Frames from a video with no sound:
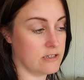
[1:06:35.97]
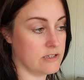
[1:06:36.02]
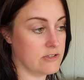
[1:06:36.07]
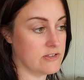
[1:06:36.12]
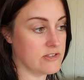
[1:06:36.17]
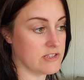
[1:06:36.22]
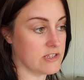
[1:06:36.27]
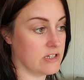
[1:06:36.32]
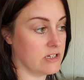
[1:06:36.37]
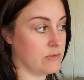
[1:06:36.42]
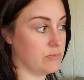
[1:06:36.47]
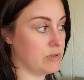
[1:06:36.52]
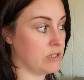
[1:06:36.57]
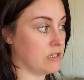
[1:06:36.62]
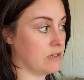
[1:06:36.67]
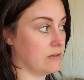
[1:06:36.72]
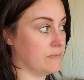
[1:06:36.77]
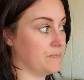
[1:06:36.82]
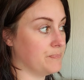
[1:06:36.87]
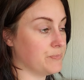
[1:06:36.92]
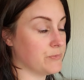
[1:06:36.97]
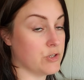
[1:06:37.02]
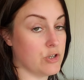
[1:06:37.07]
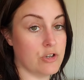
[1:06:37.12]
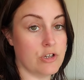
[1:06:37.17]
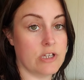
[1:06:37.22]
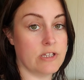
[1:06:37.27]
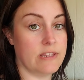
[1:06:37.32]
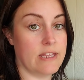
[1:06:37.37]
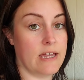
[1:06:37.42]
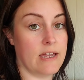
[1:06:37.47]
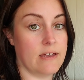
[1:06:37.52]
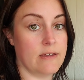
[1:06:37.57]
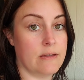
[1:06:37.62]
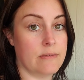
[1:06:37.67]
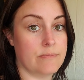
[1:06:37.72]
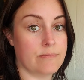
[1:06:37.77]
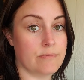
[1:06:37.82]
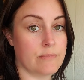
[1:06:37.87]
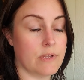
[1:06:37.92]
He's going to be cooking that
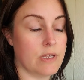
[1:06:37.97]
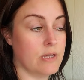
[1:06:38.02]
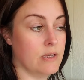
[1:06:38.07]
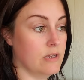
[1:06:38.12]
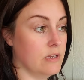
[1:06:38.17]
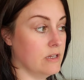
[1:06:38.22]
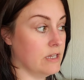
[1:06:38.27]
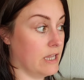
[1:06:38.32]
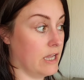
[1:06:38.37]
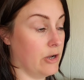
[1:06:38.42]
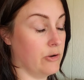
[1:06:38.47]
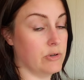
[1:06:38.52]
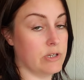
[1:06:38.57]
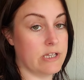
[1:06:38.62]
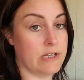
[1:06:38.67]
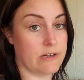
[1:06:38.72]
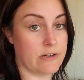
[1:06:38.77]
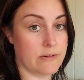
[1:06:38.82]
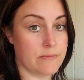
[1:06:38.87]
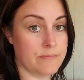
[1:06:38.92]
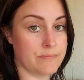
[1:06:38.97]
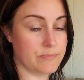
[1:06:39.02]
out here,